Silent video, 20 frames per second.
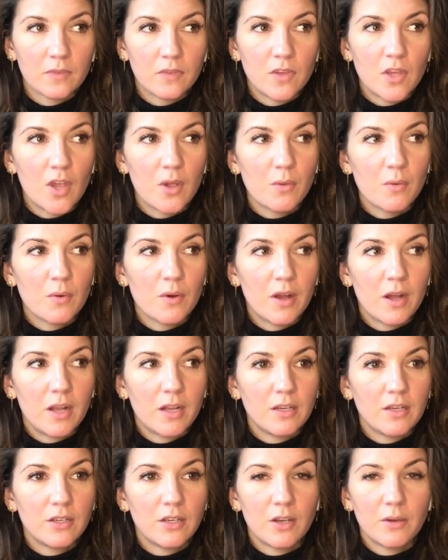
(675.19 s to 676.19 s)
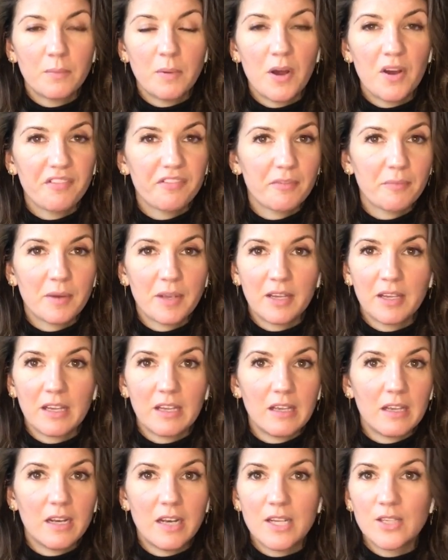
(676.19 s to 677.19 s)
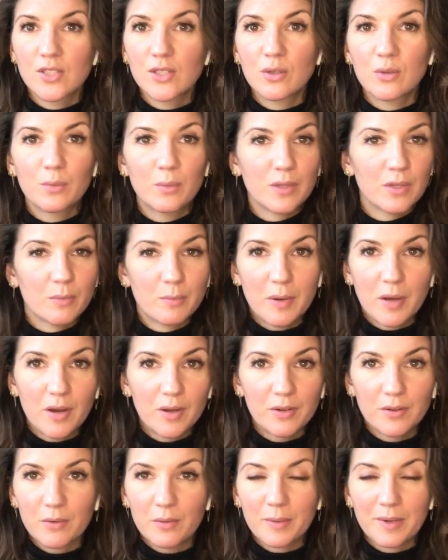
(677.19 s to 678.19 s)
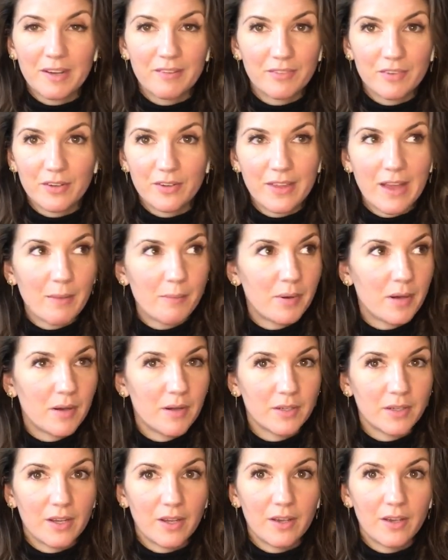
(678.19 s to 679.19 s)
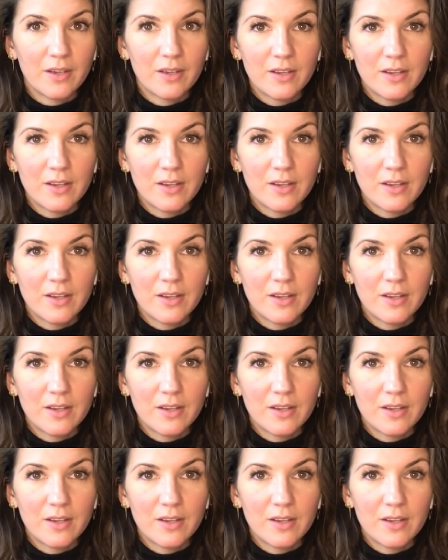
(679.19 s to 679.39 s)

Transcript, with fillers: No, you know, apart from like, unless you're with your partner or whatever, and that partner